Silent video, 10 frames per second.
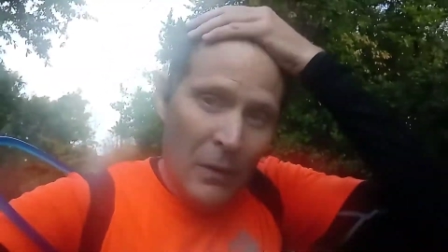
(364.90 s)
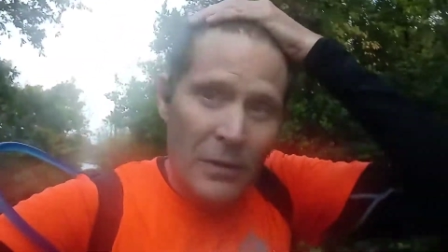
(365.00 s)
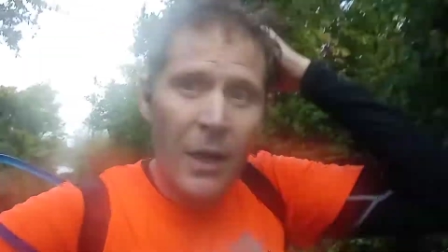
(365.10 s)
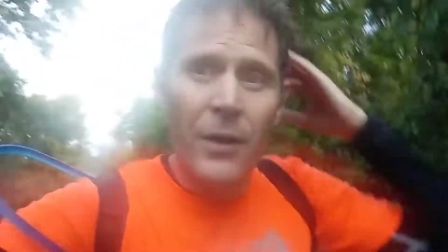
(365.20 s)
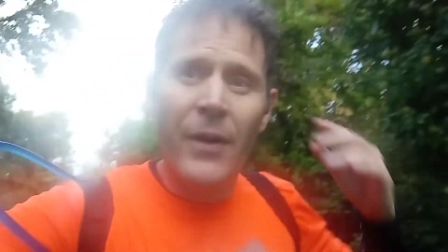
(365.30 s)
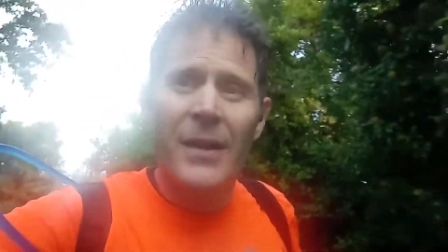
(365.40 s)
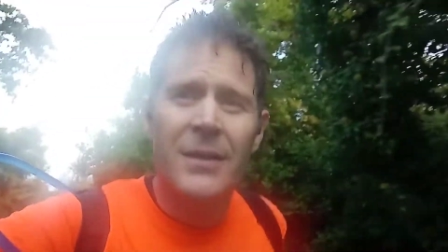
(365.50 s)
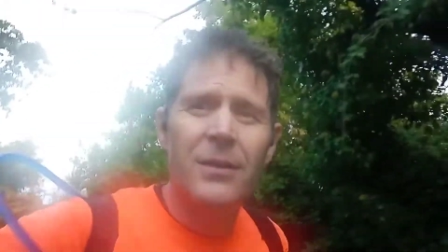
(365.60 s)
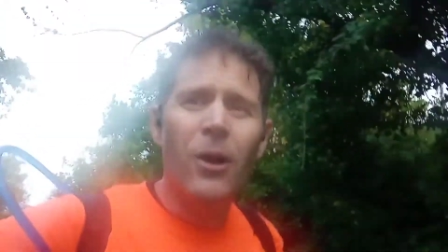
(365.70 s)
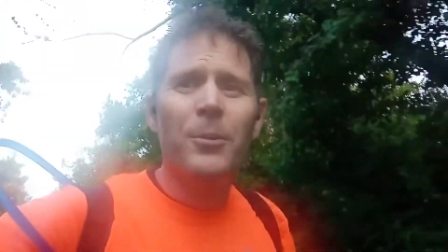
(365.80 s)
So the rain
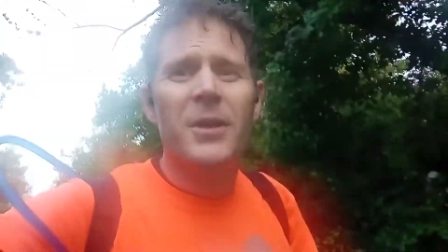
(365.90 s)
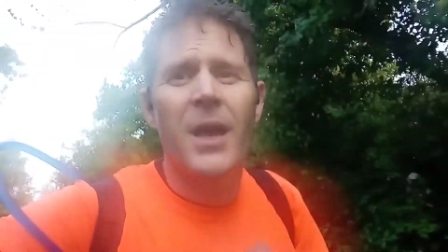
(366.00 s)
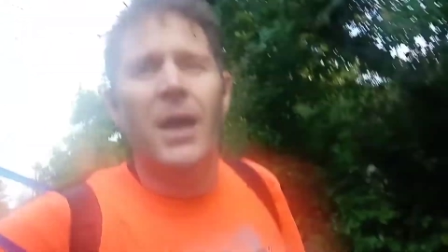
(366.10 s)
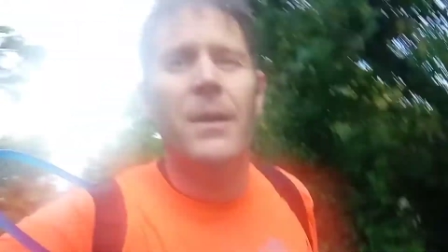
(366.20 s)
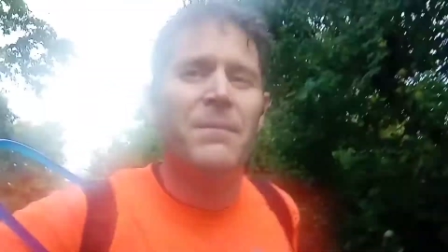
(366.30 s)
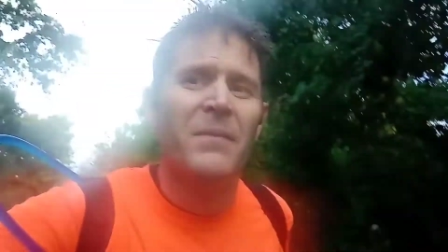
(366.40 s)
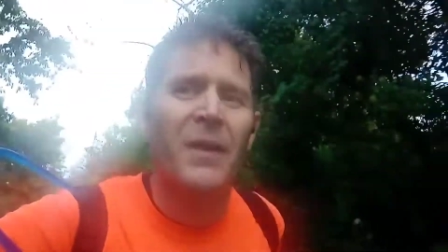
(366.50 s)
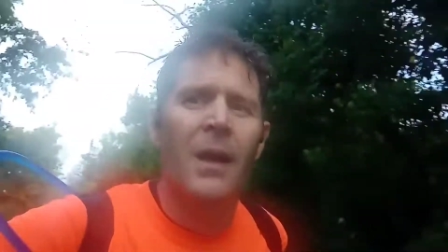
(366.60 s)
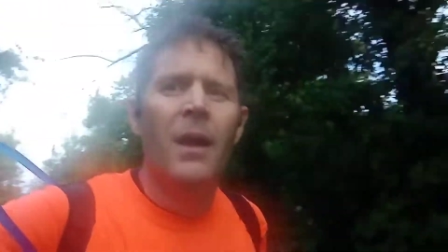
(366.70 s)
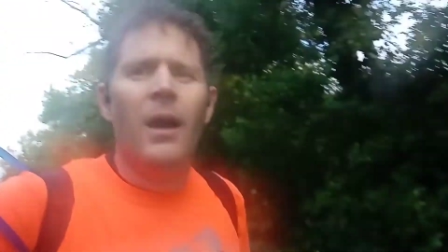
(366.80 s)
stopped.
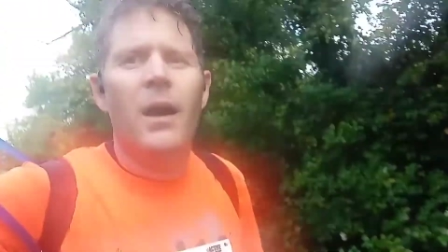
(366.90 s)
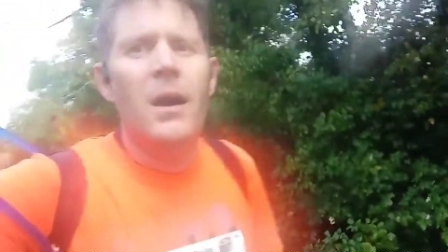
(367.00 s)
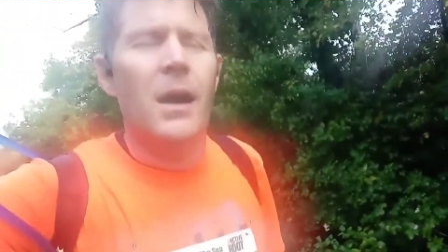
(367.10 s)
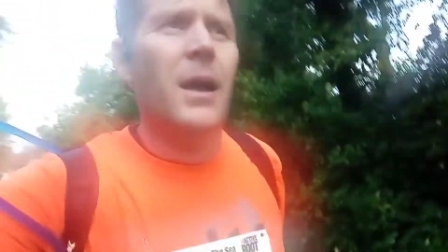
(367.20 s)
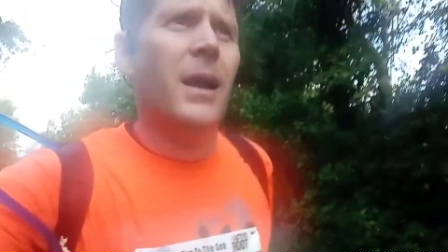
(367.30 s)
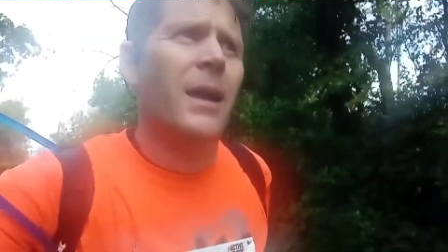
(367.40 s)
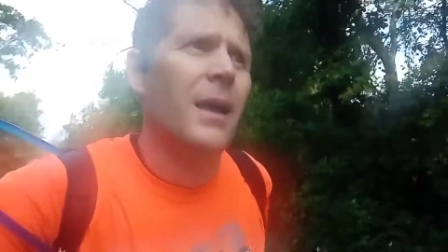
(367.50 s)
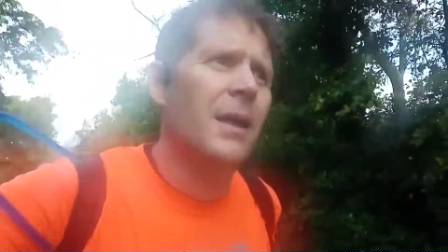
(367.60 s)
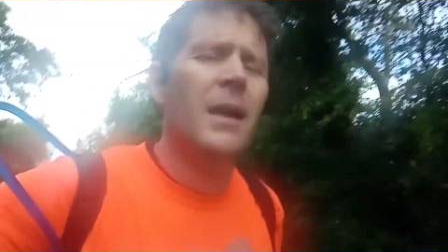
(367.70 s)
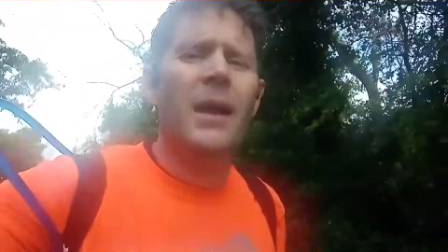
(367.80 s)
Uh,
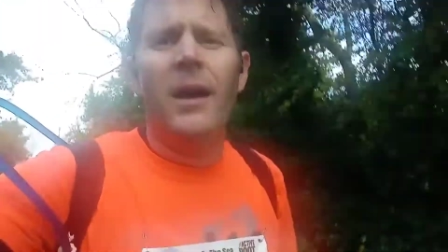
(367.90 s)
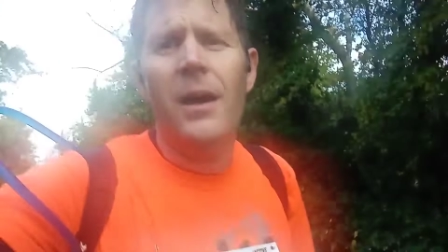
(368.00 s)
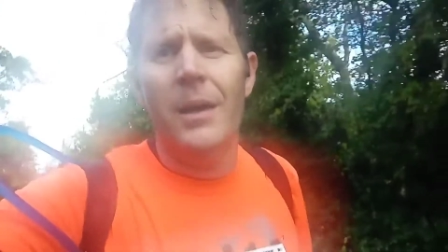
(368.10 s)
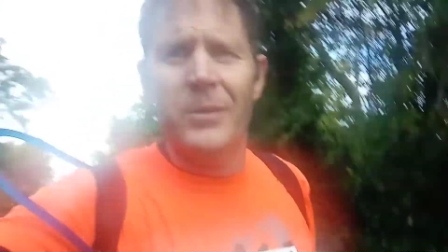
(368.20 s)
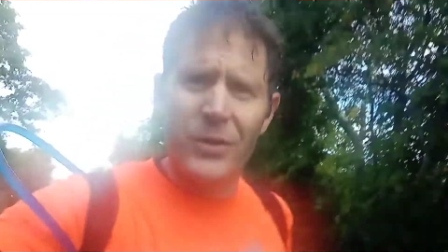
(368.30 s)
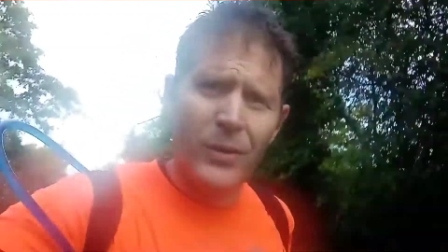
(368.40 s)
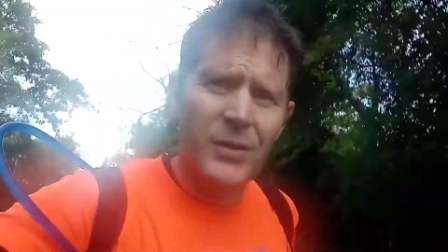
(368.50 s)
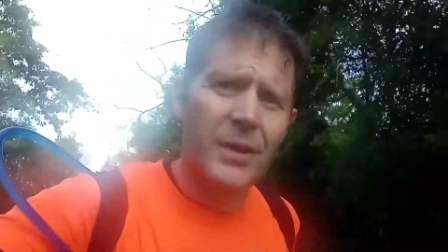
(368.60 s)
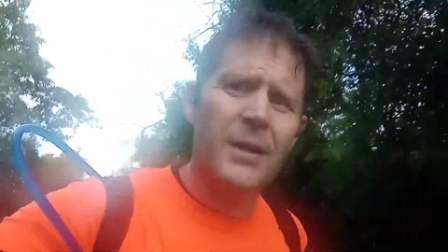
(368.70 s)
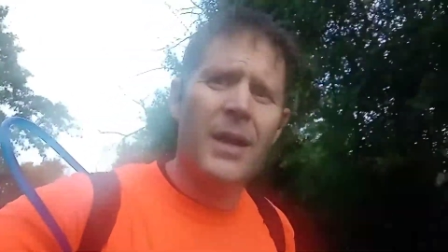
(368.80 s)
I am exhausted,